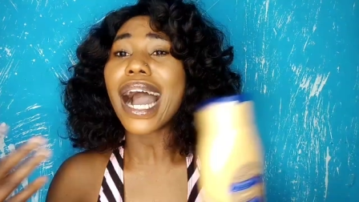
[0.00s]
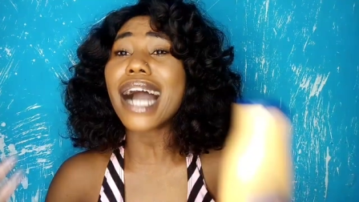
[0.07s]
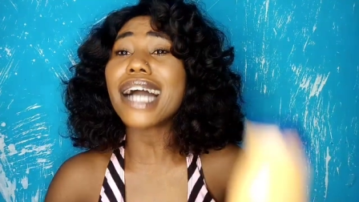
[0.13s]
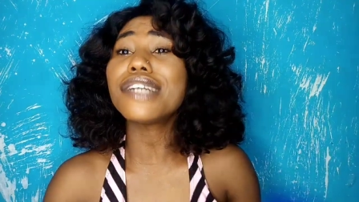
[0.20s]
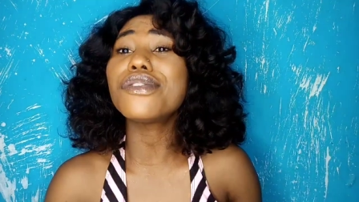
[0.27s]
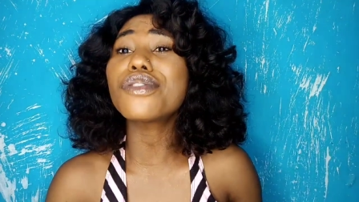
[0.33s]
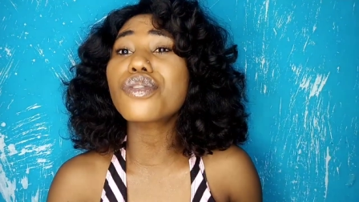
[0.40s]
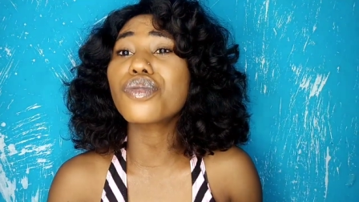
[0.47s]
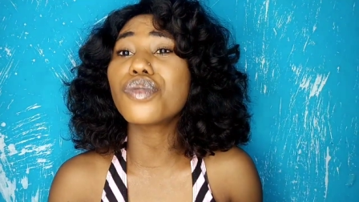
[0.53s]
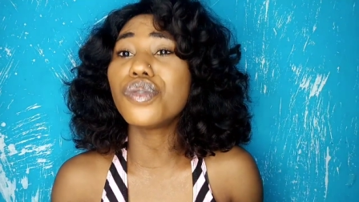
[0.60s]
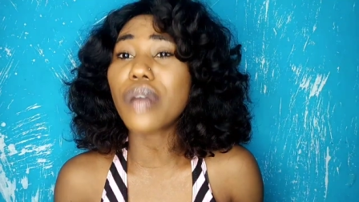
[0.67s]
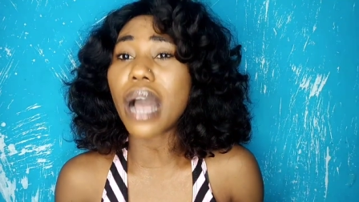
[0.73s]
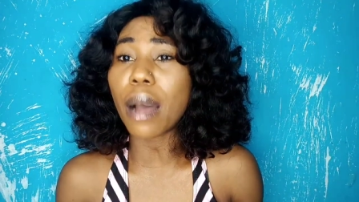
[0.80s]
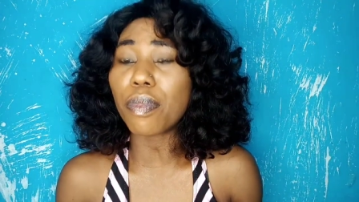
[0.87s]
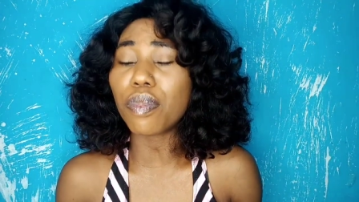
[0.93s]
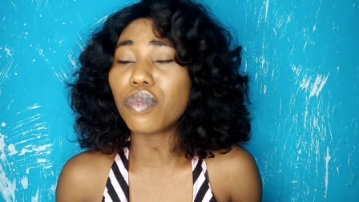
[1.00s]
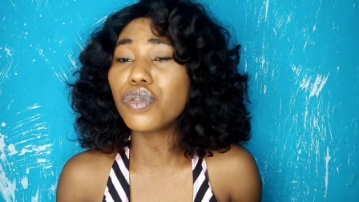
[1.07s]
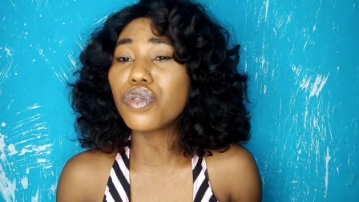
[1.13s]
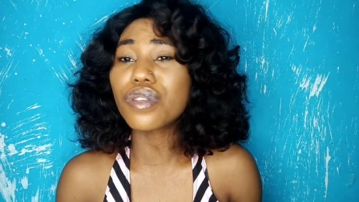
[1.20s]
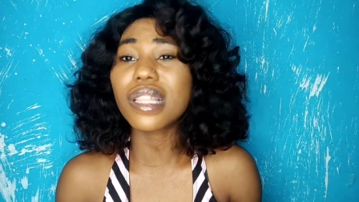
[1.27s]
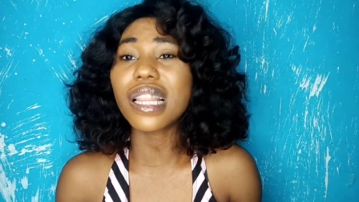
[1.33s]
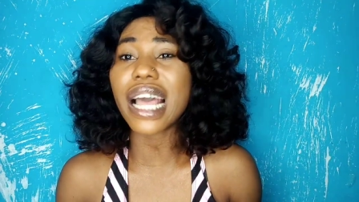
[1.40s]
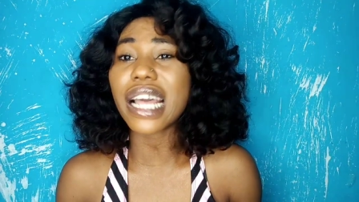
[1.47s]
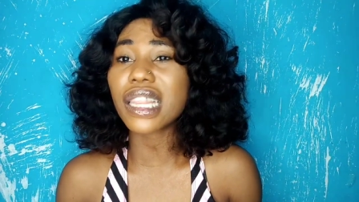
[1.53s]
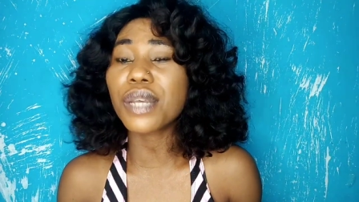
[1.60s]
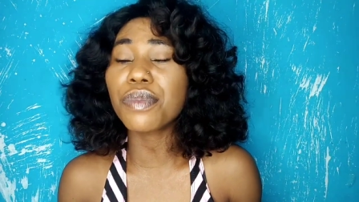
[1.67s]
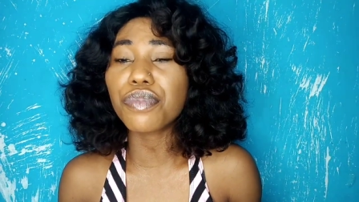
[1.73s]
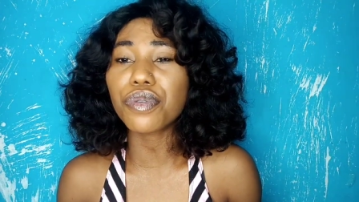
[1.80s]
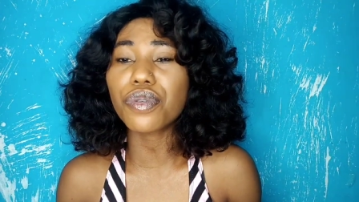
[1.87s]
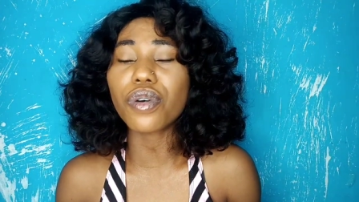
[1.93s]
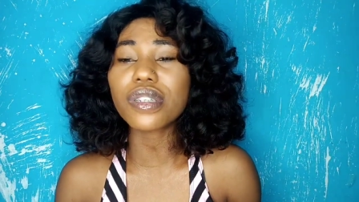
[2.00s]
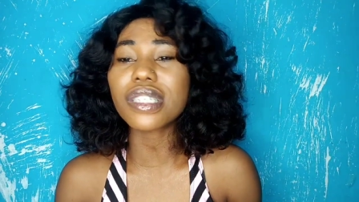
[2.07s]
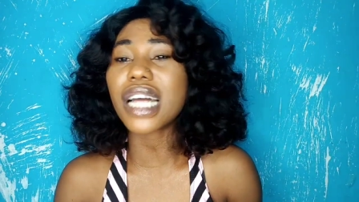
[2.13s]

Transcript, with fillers: I used to use lightening product.